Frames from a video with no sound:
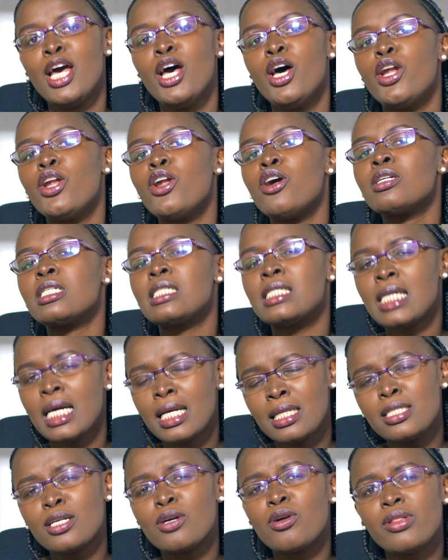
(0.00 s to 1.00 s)
not
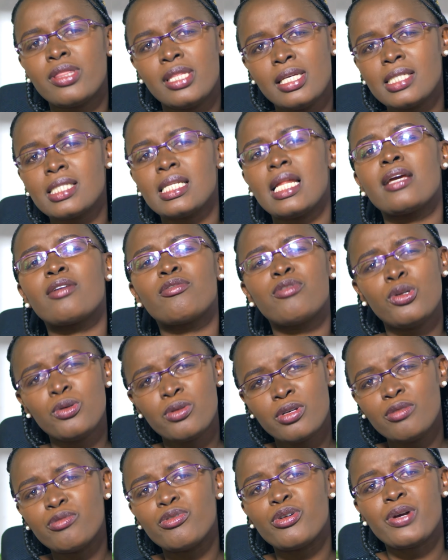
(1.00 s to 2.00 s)
tactical things like
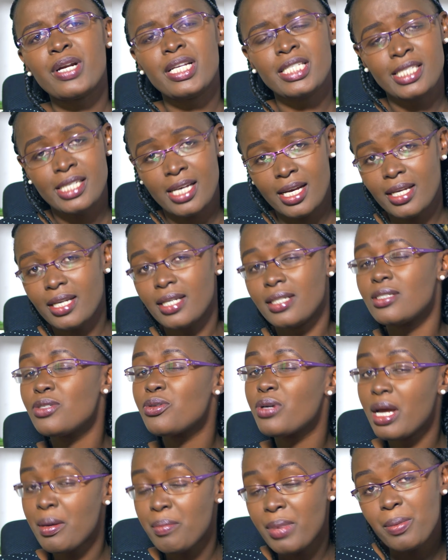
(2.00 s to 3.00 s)
looking for a jacket. You
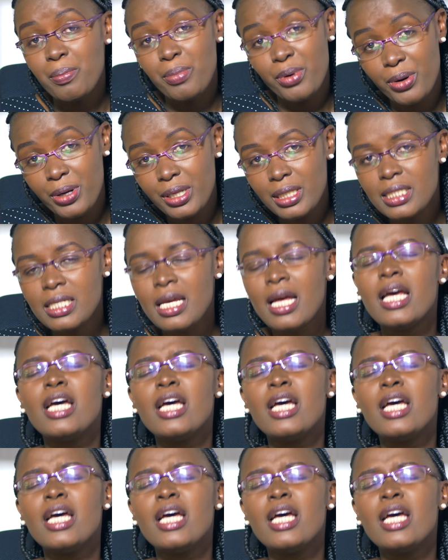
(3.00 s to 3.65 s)
get my point?